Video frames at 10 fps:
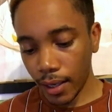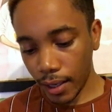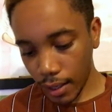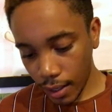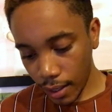
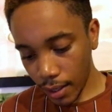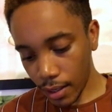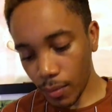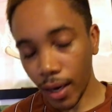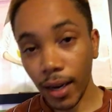He
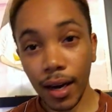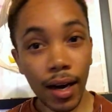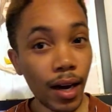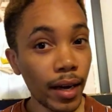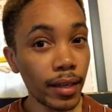is my
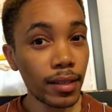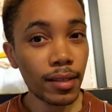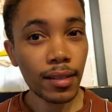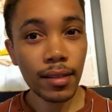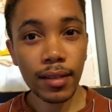
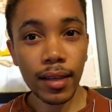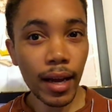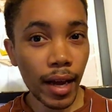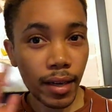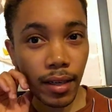eyes and